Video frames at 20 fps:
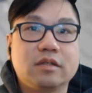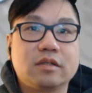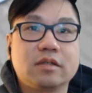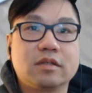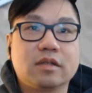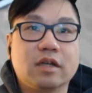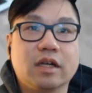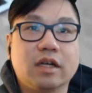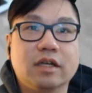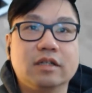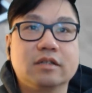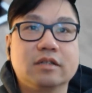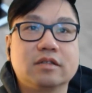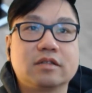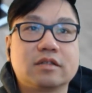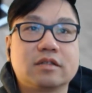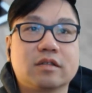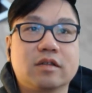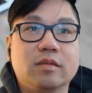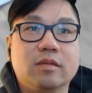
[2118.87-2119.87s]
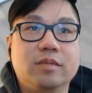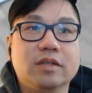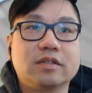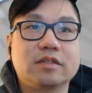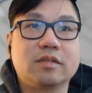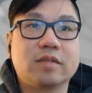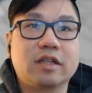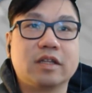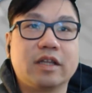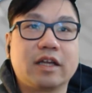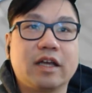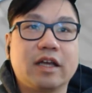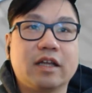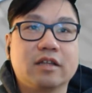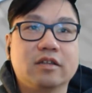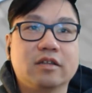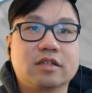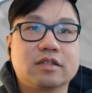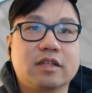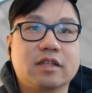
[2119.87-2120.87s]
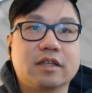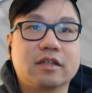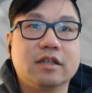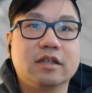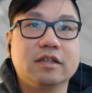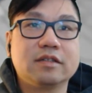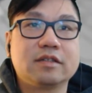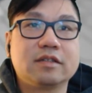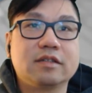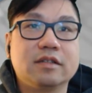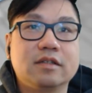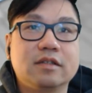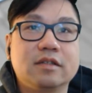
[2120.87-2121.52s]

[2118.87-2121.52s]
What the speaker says: All right, so they'll build something that kind of looks like this.